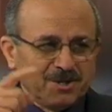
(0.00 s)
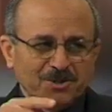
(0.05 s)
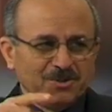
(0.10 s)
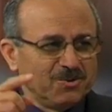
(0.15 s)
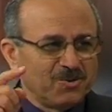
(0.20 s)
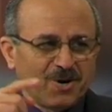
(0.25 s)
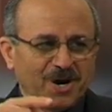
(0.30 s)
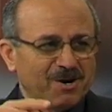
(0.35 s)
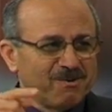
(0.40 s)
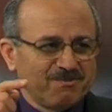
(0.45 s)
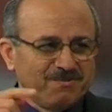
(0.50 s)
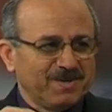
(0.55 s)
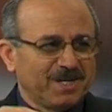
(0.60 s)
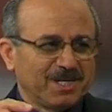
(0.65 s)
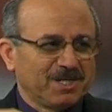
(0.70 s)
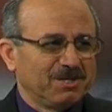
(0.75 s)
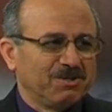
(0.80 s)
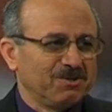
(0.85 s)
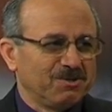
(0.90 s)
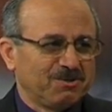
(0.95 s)
you are
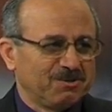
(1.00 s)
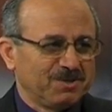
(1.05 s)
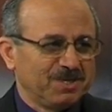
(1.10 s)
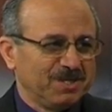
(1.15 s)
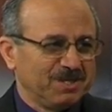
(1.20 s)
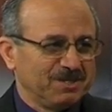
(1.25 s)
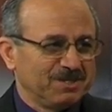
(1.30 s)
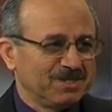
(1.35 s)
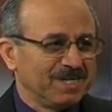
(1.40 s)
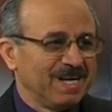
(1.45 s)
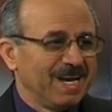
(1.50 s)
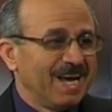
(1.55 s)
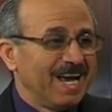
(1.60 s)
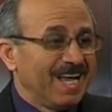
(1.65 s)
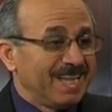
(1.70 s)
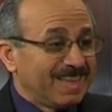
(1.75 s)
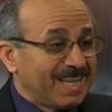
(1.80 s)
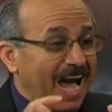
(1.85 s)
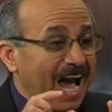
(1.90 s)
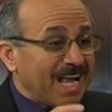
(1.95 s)
victorious.
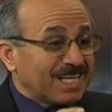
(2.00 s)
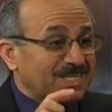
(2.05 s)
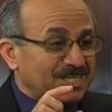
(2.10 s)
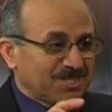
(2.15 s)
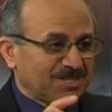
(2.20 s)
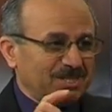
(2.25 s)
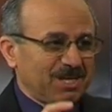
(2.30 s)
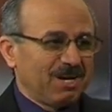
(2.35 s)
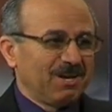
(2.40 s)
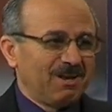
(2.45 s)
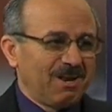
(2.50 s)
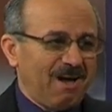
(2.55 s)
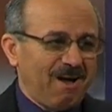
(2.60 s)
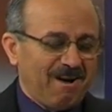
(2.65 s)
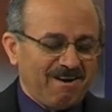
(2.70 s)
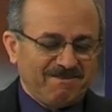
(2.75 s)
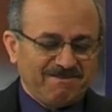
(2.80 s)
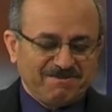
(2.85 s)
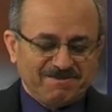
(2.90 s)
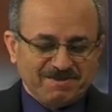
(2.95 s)
That's the
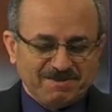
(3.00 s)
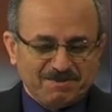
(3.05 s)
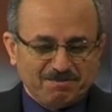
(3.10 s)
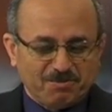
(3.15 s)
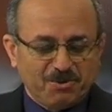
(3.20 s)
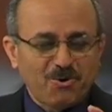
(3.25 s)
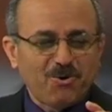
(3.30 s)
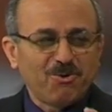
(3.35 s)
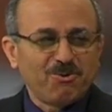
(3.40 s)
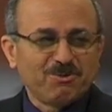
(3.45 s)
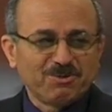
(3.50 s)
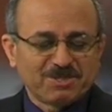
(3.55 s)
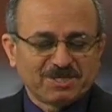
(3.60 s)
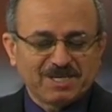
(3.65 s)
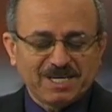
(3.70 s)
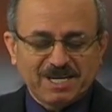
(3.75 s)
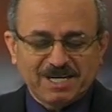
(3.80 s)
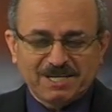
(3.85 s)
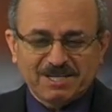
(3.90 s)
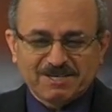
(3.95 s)
love. Paul
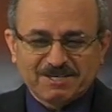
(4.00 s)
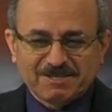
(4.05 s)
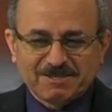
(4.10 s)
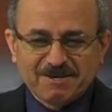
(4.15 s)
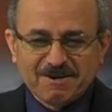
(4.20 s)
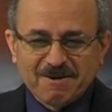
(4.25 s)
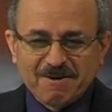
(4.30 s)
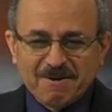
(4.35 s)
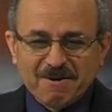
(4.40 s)
says,